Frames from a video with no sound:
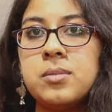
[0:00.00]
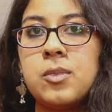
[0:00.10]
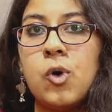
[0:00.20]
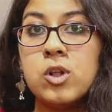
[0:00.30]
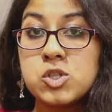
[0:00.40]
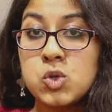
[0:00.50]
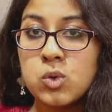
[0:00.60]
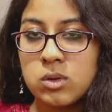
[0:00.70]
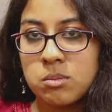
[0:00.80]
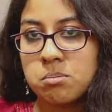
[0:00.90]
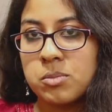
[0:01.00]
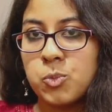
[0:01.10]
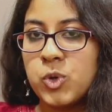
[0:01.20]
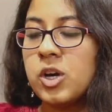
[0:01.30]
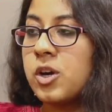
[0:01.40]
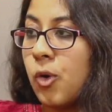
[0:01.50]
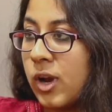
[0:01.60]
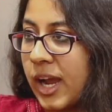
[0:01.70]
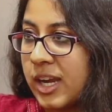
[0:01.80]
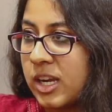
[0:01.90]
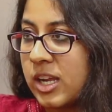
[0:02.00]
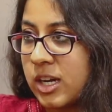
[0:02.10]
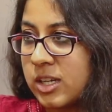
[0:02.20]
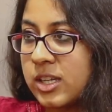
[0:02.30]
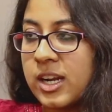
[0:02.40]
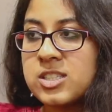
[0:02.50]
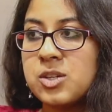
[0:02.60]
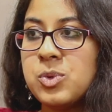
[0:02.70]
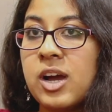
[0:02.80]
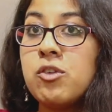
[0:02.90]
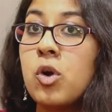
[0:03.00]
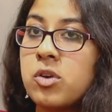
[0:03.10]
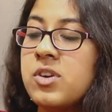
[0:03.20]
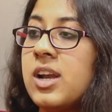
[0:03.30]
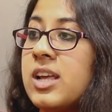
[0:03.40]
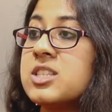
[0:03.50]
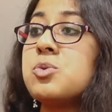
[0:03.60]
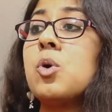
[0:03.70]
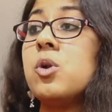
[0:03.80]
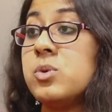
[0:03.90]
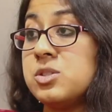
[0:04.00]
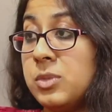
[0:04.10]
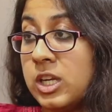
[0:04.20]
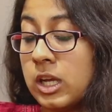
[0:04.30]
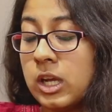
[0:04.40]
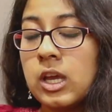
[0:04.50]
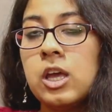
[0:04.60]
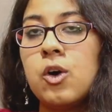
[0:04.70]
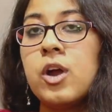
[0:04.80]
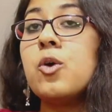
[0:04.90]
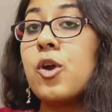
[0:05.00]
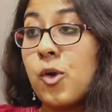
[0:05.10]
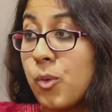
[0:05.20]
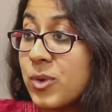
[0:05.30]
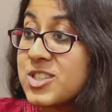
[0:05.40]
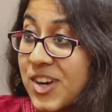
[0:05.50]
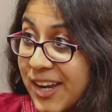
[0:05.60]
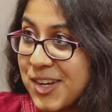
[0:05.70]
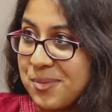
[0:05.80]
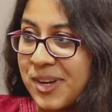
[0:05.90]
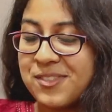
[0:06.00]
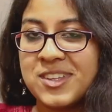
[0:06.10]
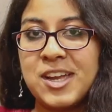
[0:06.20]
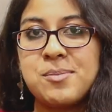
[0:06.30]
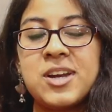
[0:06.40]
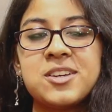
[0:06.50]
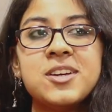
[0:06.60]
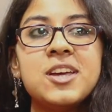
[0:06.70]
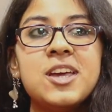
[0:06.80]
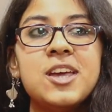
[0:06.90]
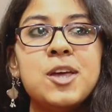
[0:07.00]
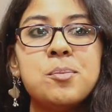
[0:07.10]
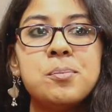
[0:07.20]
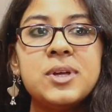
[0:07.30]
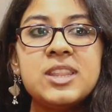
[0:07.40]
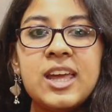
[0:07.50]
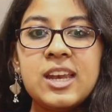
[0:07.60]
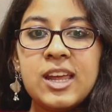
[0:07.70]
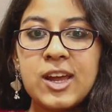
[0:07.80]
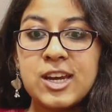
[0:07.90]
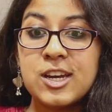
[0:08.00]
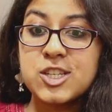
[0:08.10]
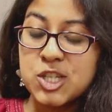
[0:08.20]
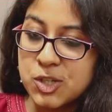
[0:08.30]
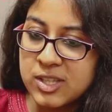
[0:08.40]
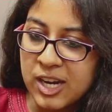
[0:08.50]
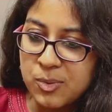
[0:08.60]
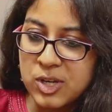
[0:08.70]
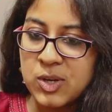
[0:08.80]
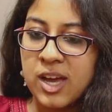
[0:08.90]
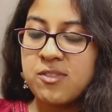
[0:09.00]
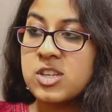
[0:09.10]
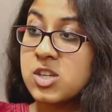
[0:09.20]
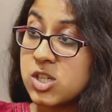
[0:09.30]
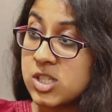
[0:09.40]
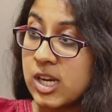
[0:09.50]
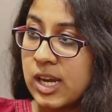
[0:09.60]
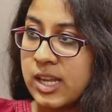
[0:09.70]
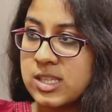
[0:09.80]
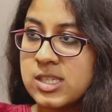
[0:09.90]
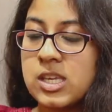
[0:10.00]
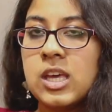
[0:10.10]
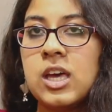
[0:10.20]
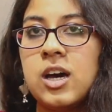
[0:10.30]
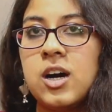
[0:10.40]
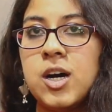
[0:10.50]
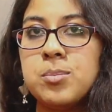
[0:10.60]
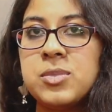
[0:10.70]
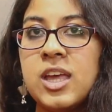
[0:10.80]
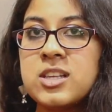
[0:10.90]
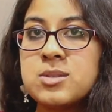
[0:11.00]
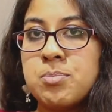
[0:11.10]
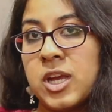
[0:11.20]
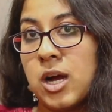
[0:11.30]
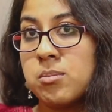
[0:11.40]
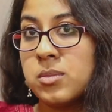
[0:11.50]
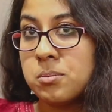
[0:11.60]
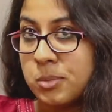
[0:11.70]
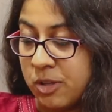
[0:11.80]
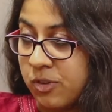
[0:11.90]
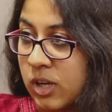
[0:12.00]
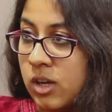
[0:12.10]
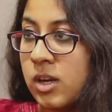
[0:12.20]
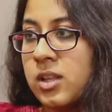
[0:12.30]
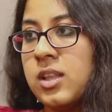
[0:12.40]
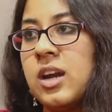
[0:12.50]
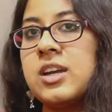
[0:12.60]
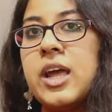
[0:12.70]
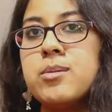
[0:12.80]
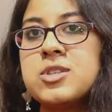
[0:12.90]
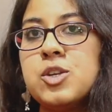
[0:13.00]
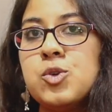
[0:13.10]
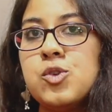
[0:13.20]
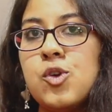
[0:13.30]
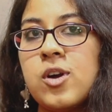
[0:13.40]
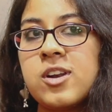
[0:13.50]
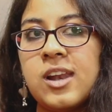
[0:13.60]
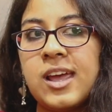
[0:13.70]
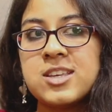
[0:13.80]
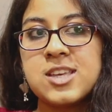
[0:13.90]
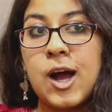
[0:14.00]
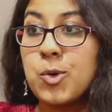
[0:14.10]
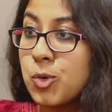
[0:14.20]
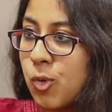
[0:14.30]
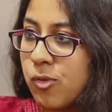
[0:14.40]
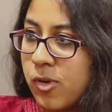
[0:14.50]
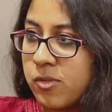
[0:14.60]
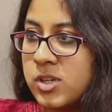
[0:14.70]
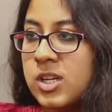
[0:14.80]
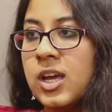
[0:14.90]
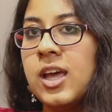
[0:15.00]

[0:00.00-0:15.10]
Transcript: Also, we are all IITD undergrads and we have a lot of deadlines that we're always meeting or always trying to meet for that matter. But then, in addition to that, when you have research deadlines, things become difficult. There are times that you do not realize how to go forward.